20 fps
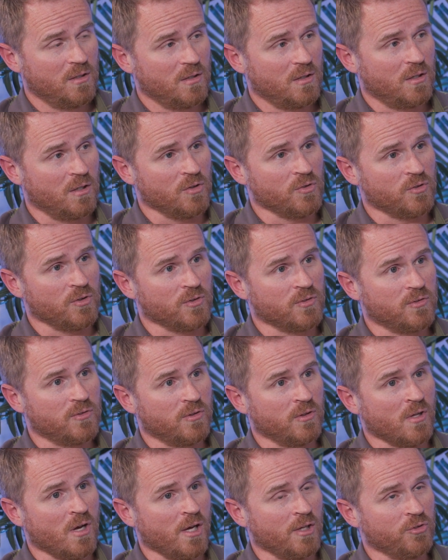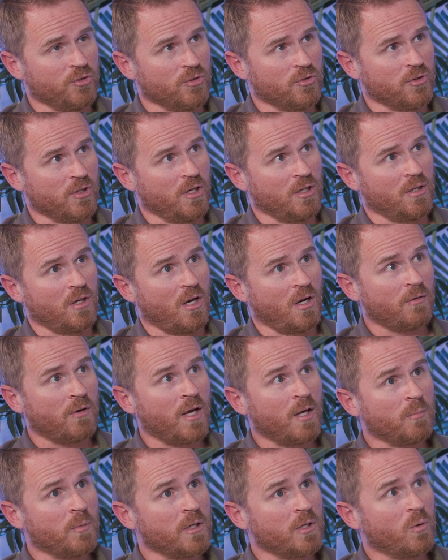Because it's not just like I
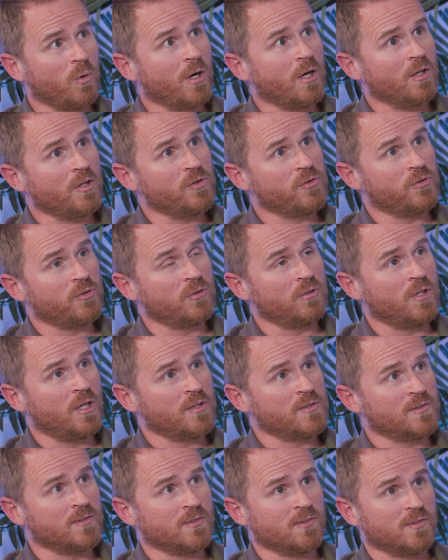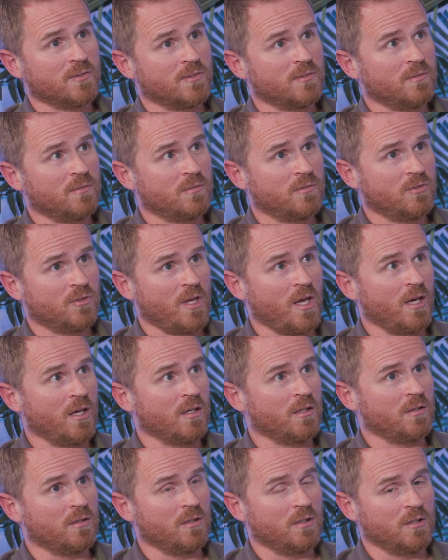ran my Qualys or Nessus
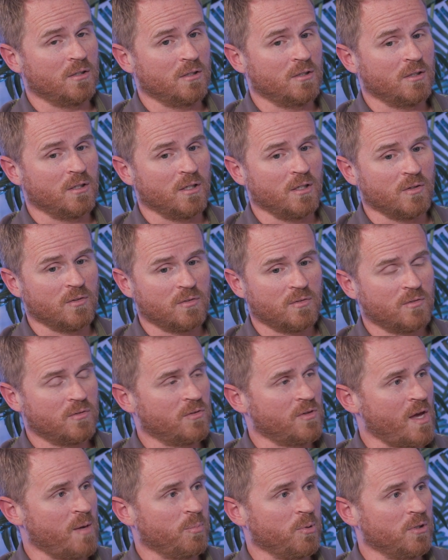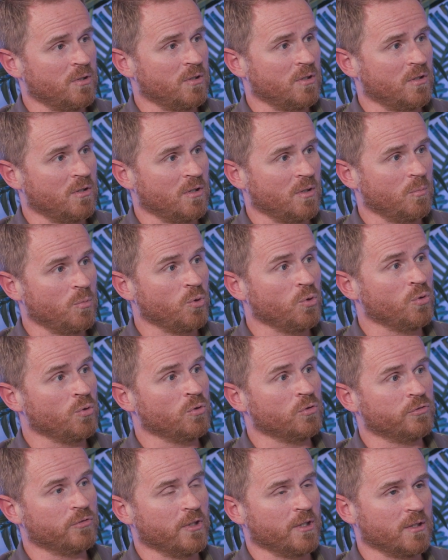scan and then I slap it in there and I
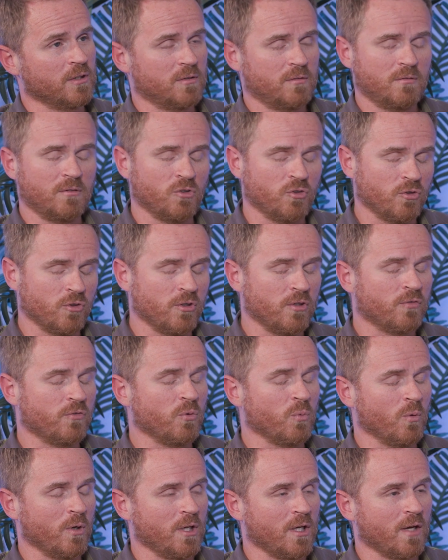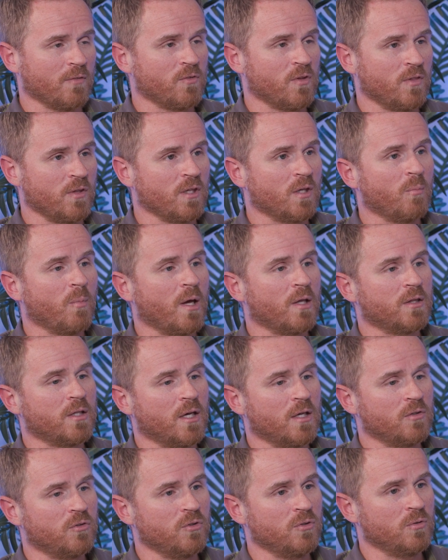move. There's a different way you have to think about
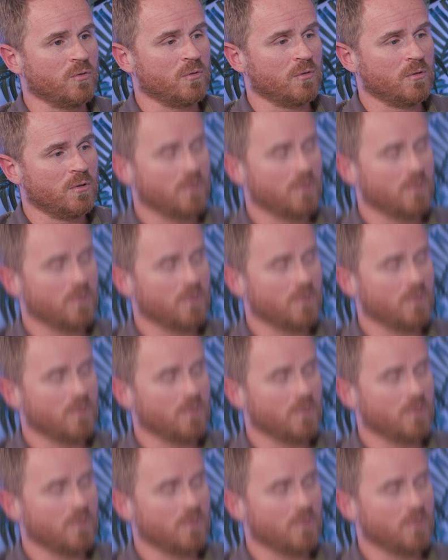that too.